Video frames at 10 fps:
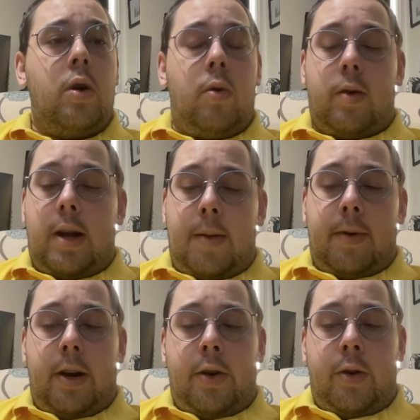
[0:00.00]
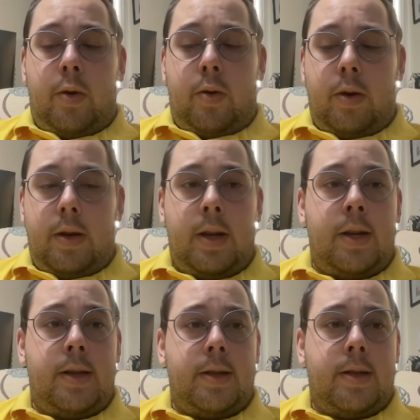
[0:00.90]
what I'm going to do
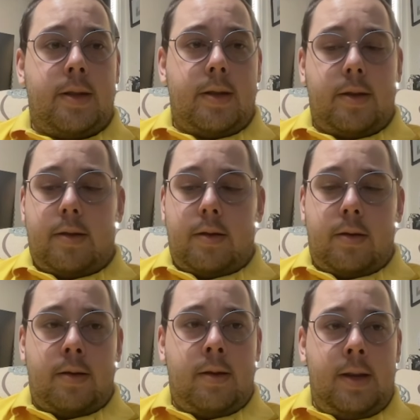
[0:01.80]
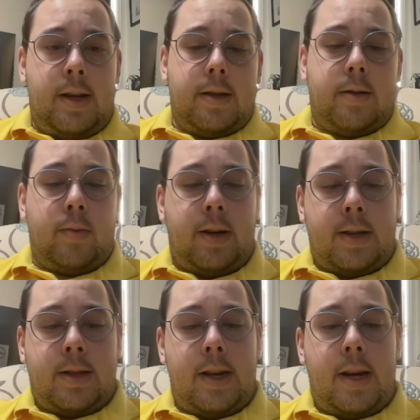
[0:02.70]
is this. We're going to
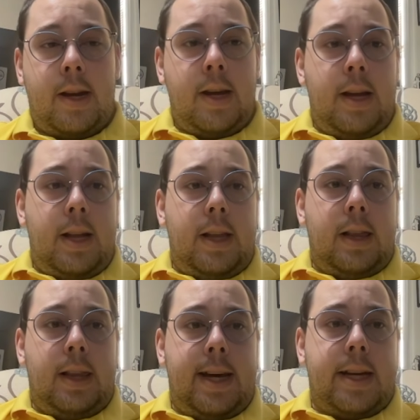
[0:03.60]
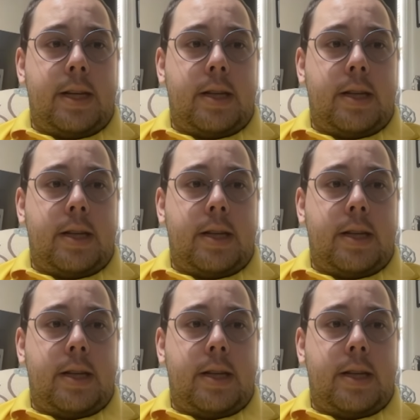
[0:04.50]
say let